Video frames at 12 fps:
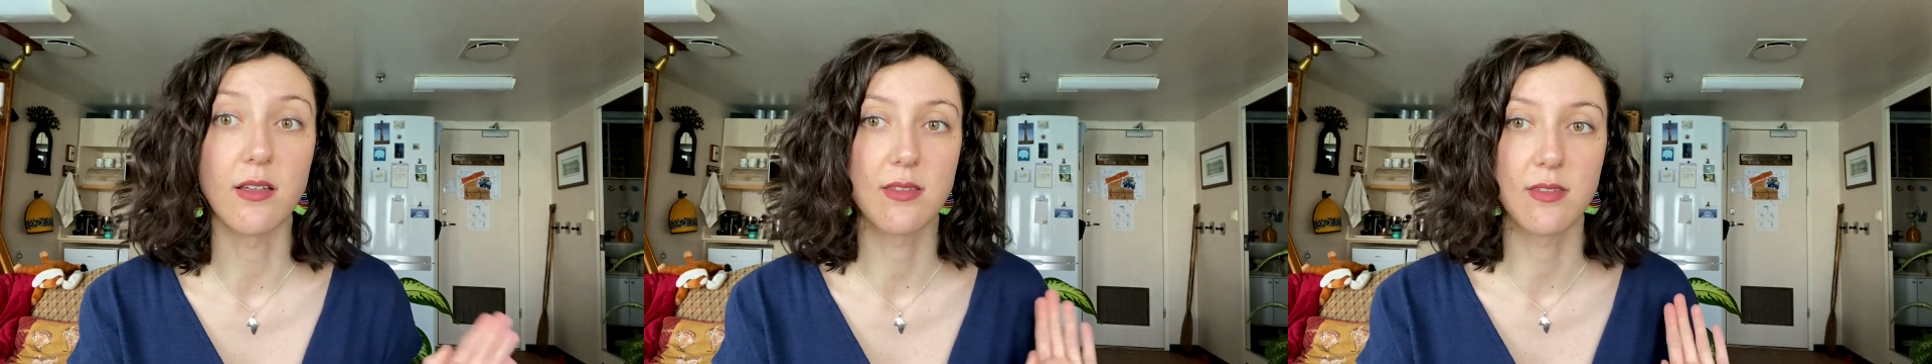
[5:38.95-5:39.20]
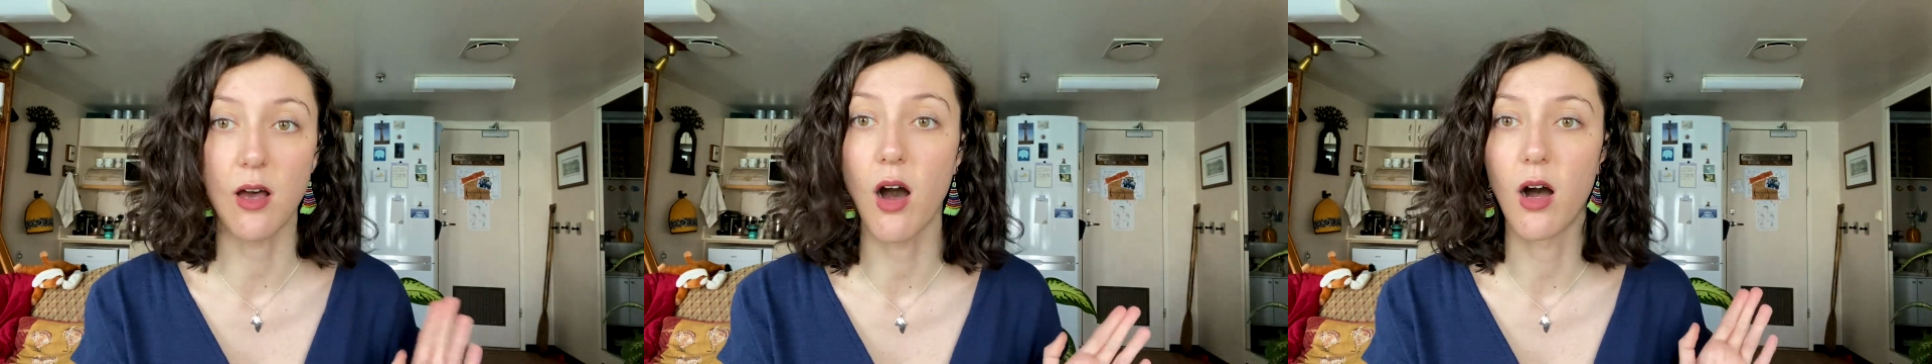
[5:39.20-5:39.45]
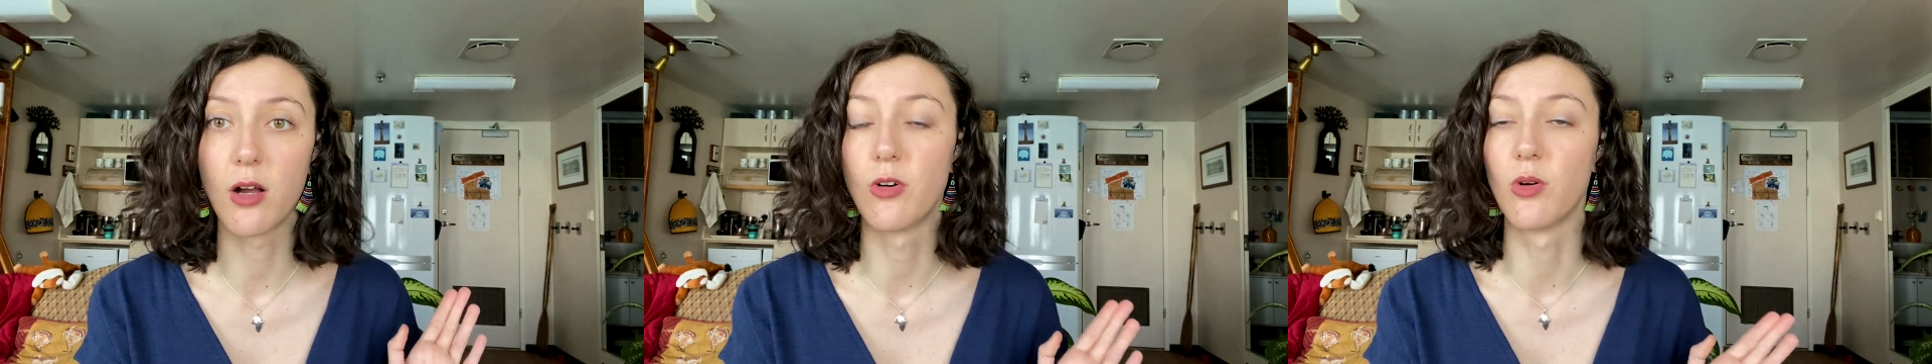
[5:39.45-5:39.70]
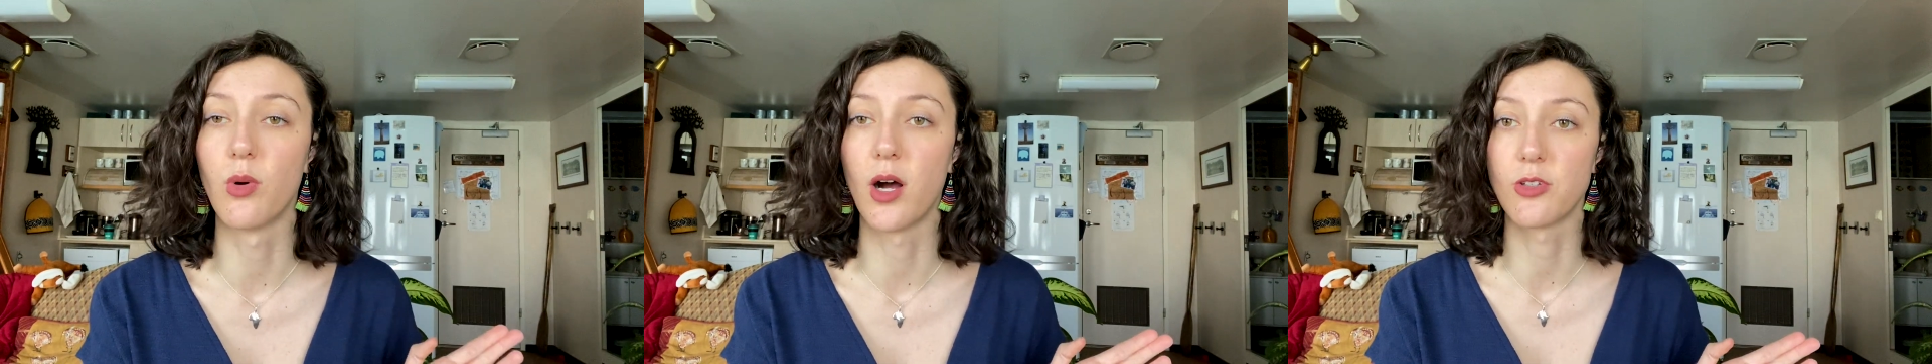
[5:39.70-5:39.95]
a song
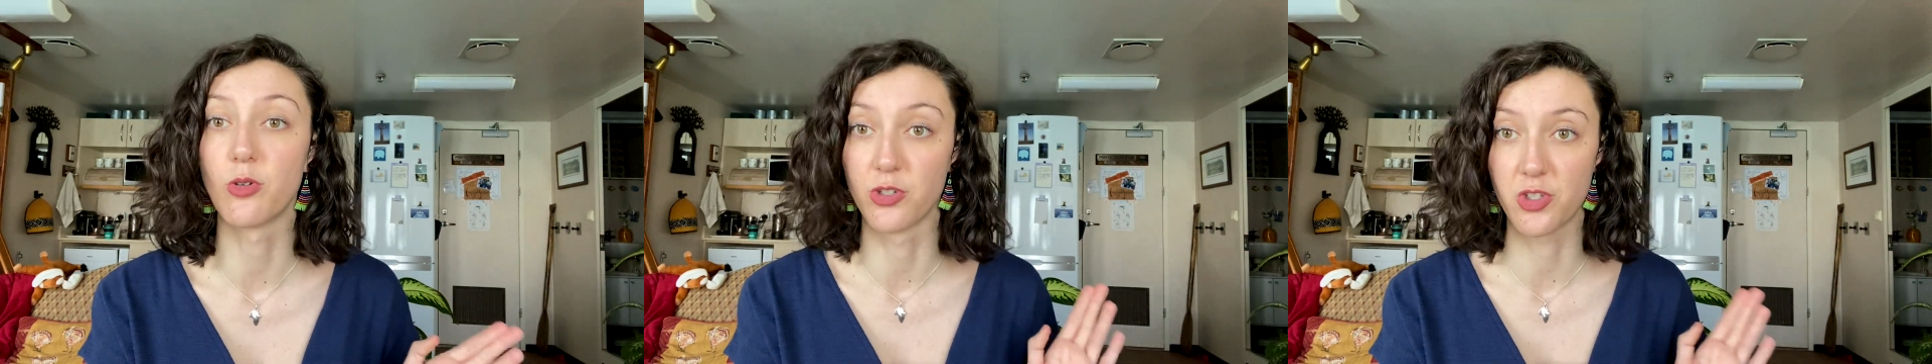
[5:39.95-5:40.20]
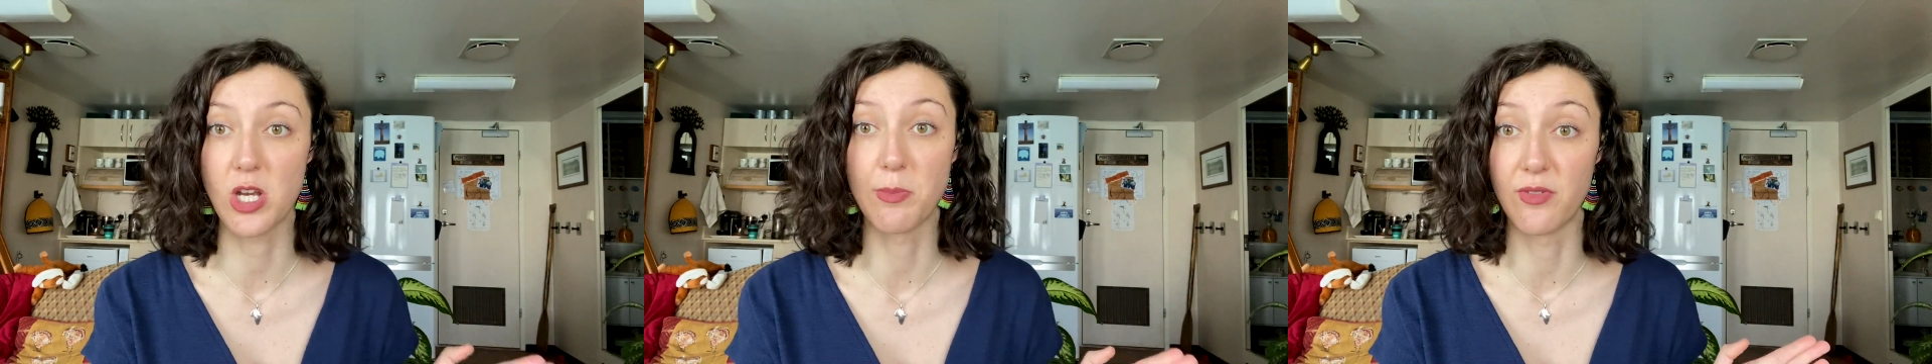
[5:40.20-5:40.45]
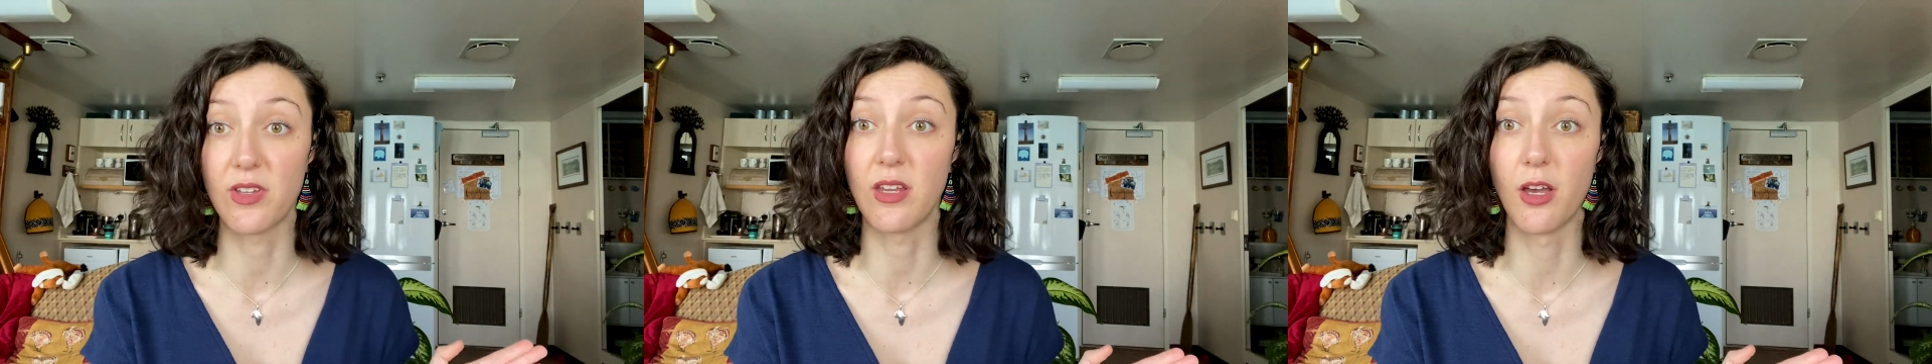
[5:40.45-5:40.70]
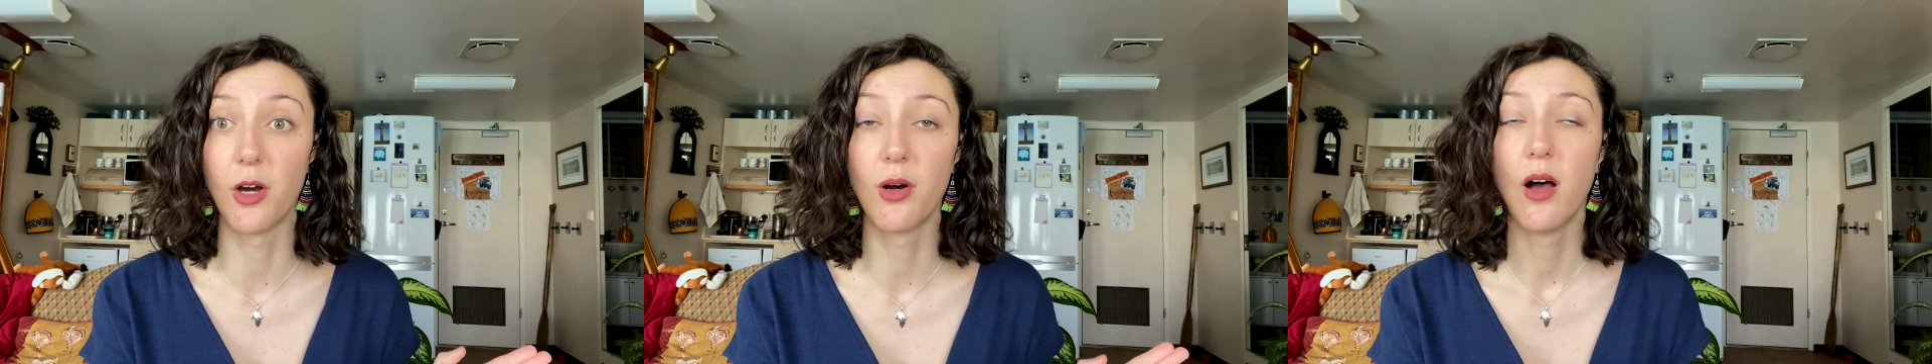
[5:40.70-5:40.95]
or watch or stream a
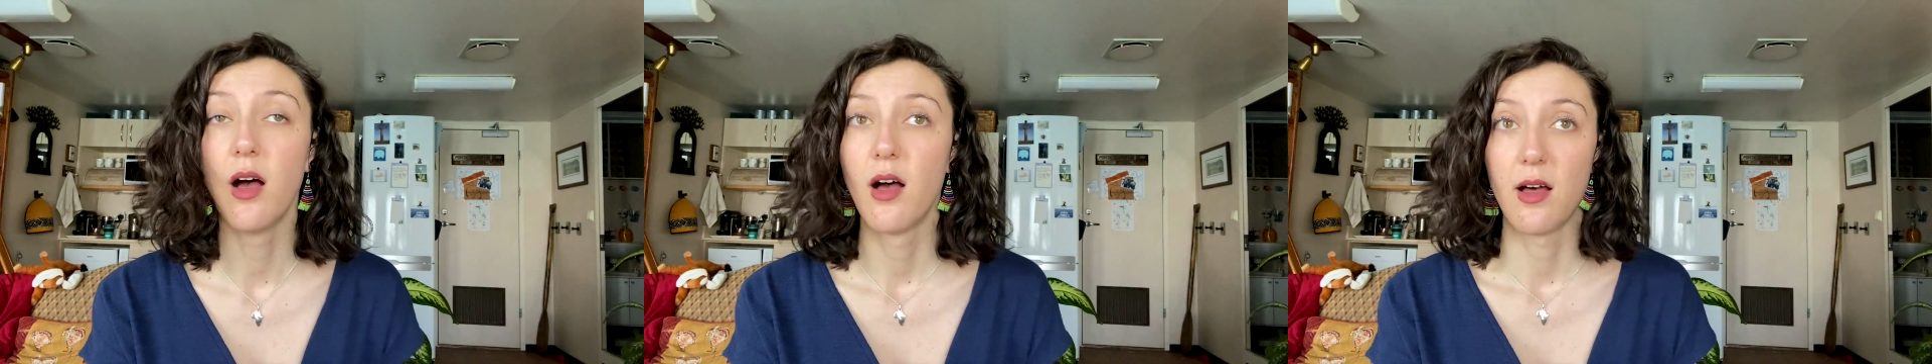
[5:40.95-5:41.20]
video.